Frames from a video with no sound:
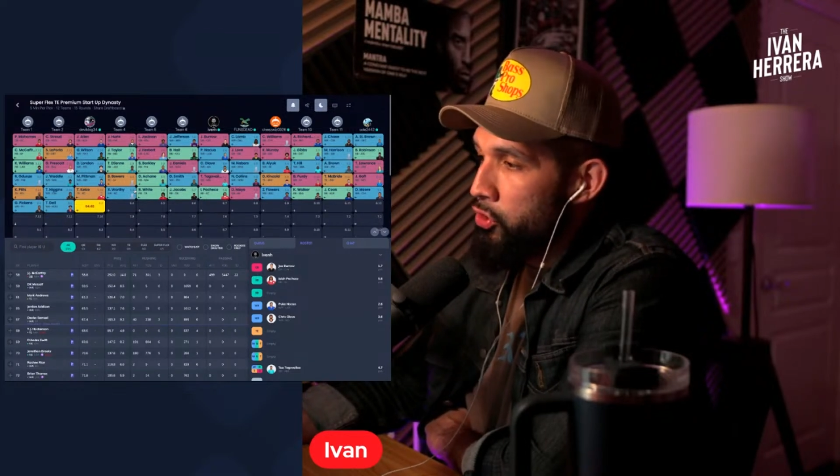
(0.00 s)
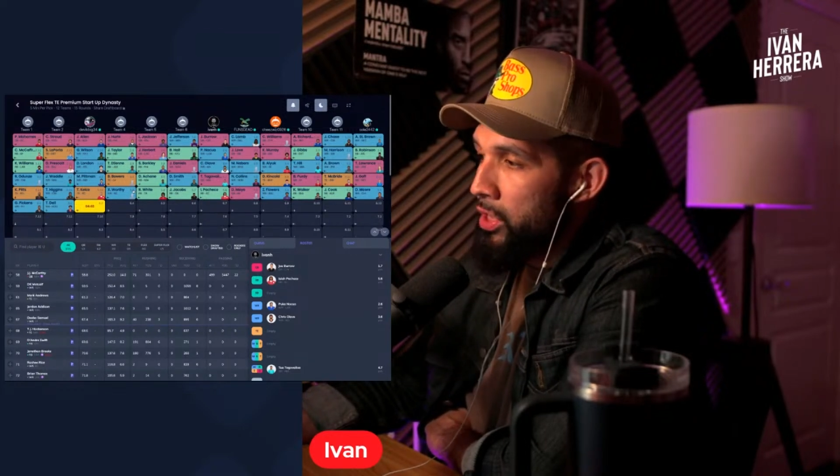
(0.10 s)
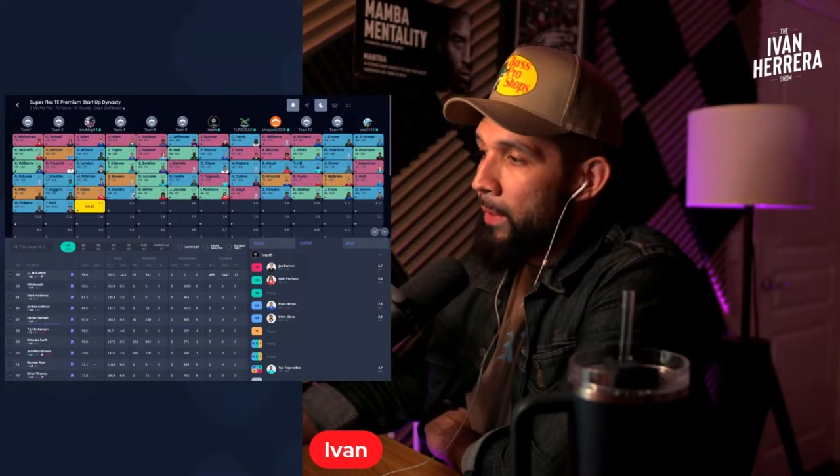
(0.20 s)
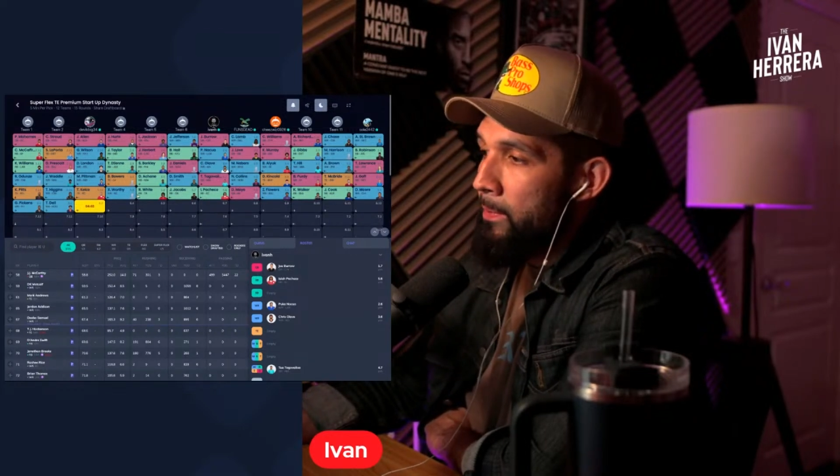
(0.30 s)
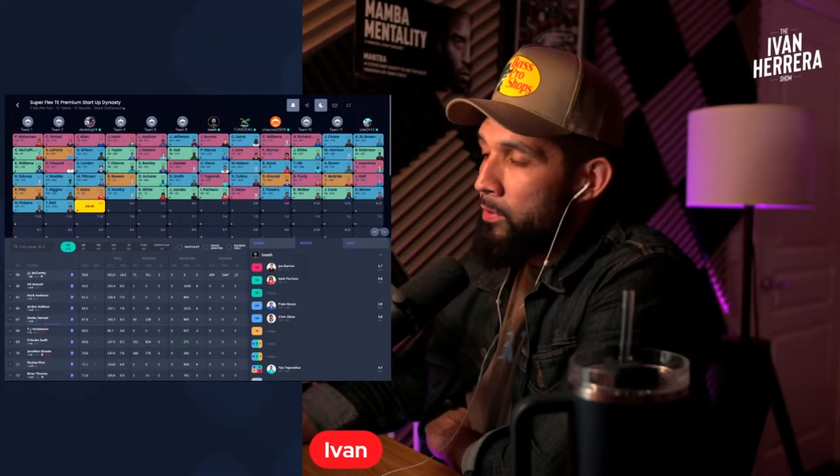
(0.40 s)

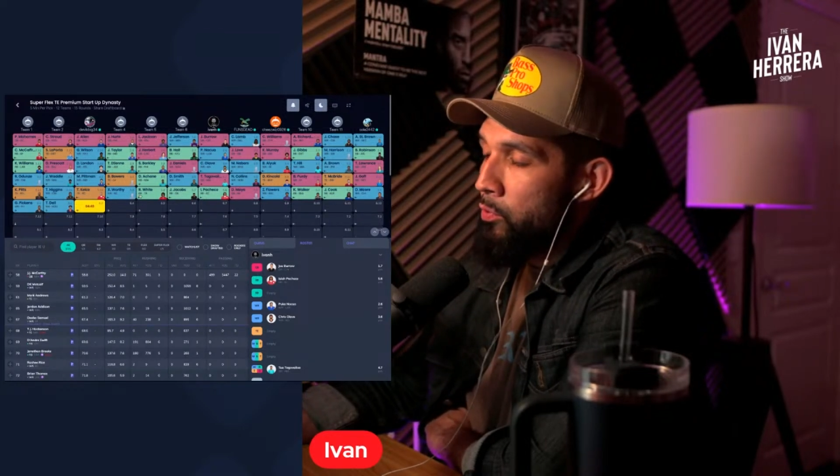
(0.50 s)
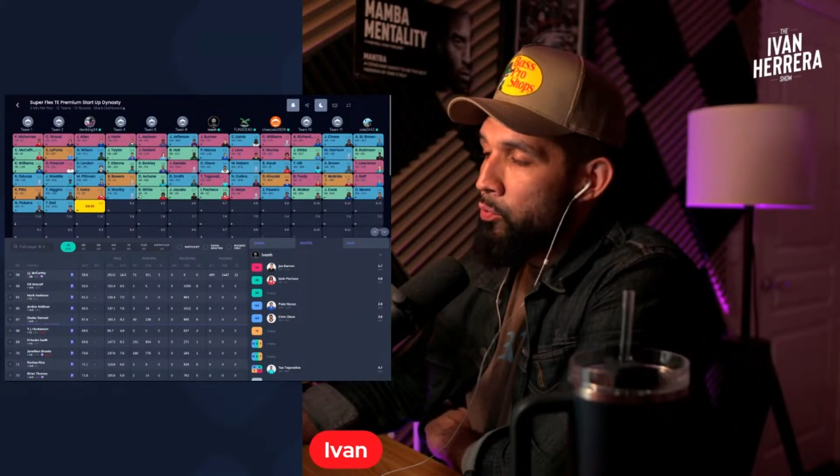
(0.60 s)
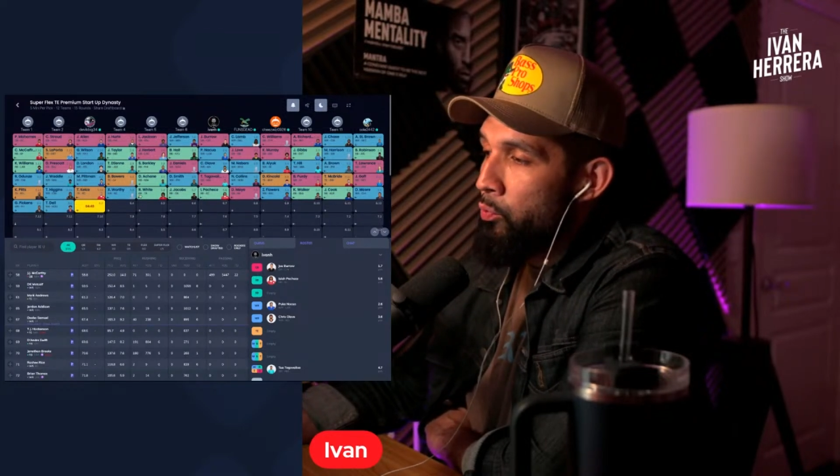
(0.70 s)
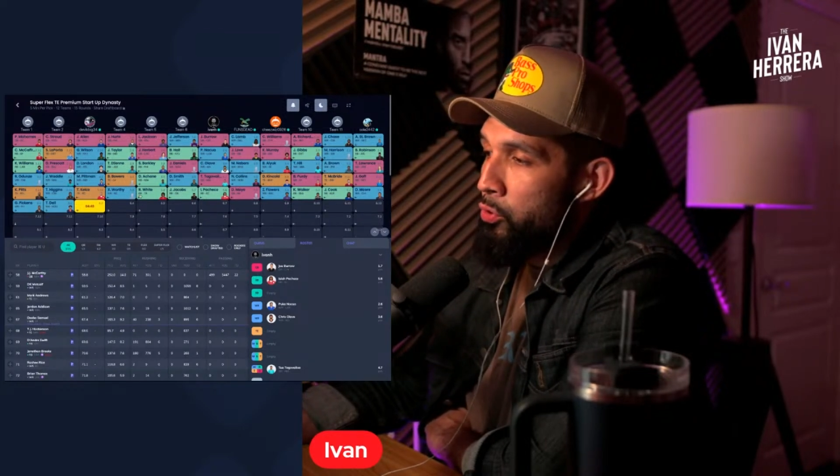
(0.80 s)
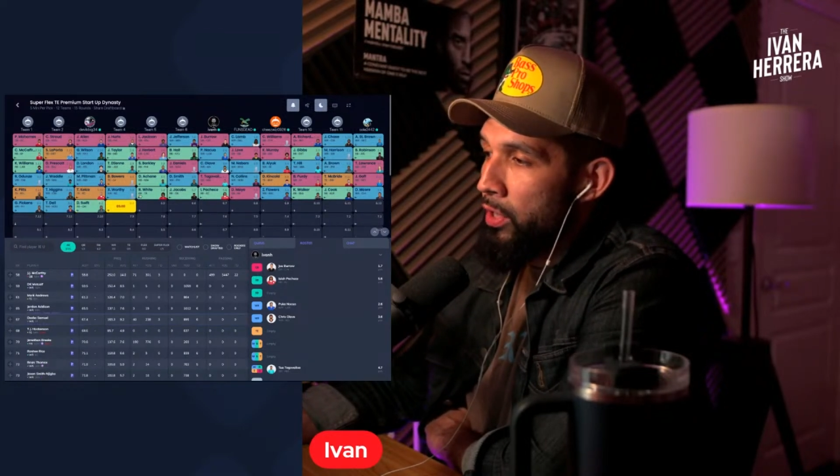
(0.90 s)
Jacobs,
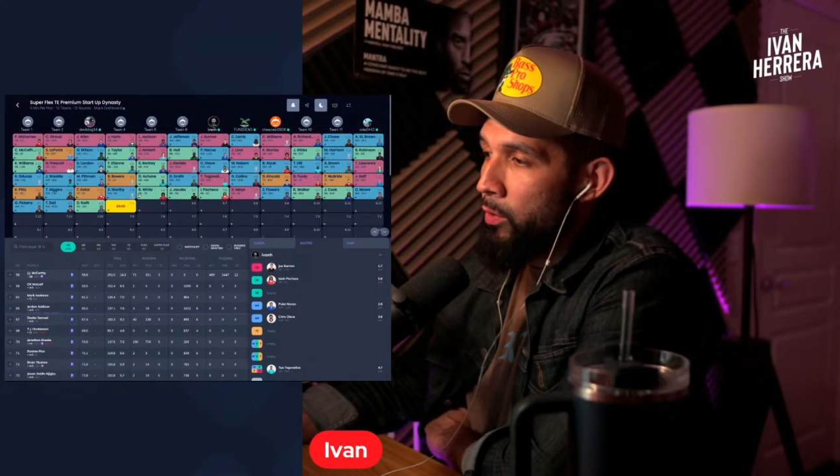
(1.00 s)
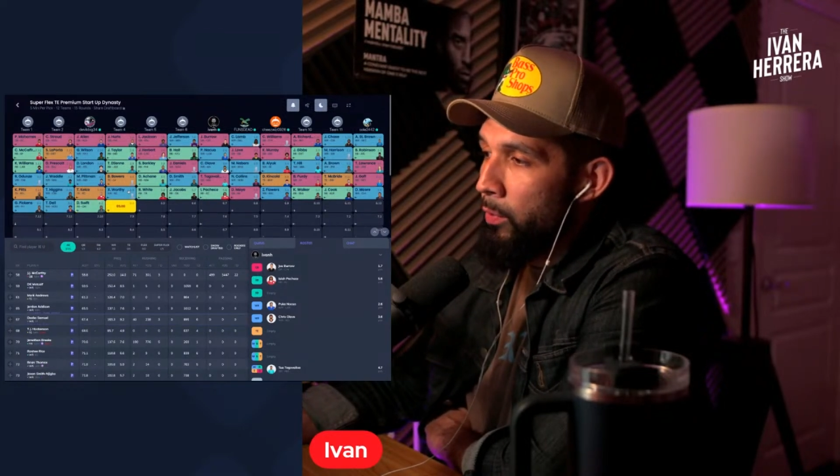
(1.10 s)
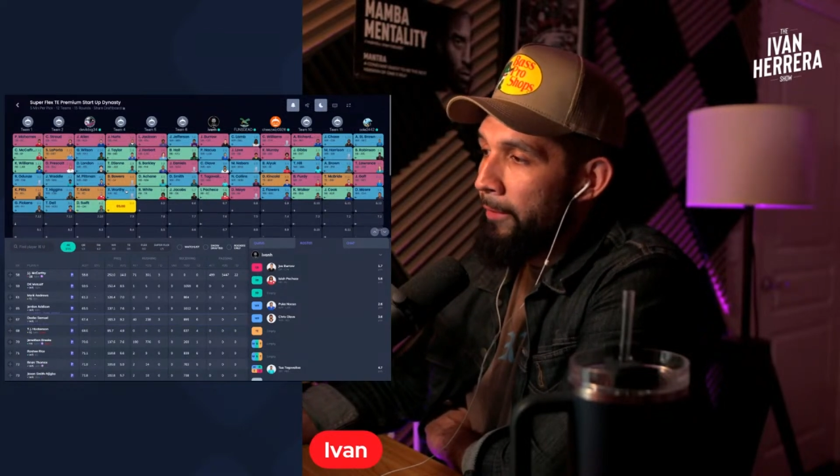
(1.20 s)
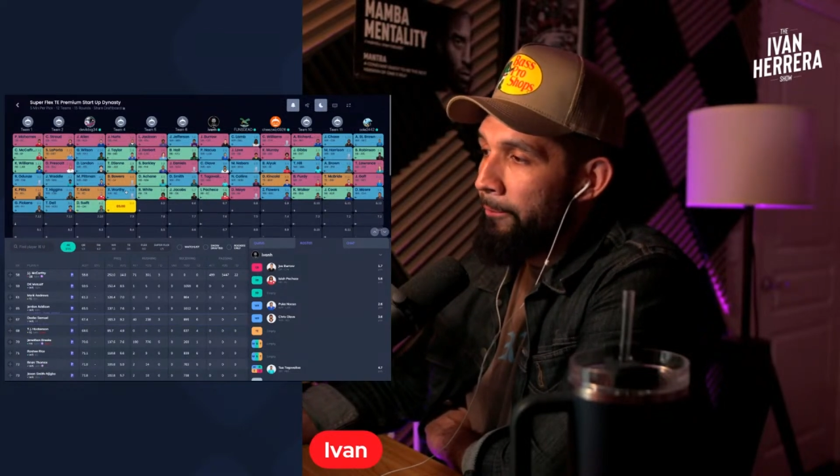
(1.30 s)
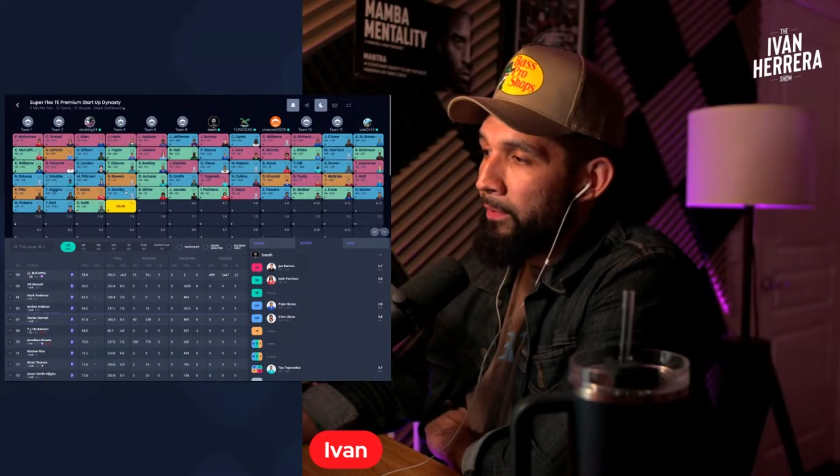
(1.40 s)
Rashad
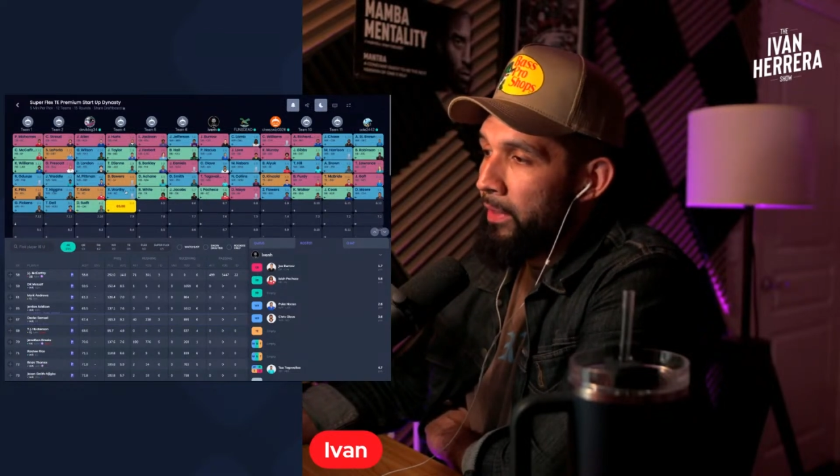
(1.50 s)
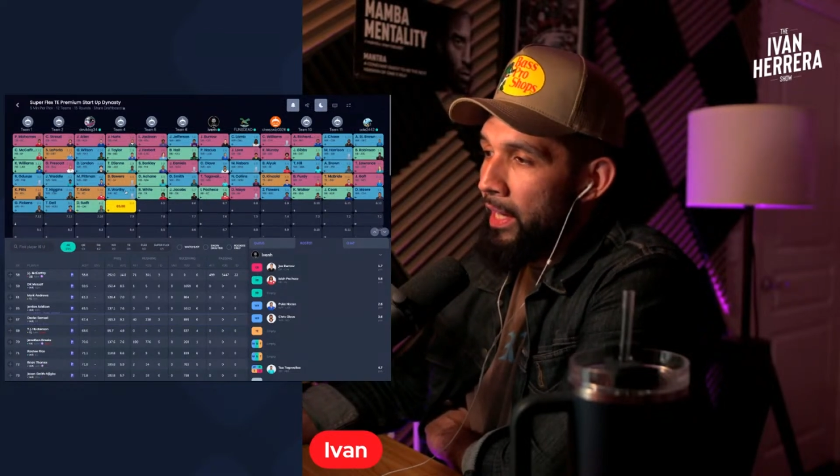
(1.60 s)
White,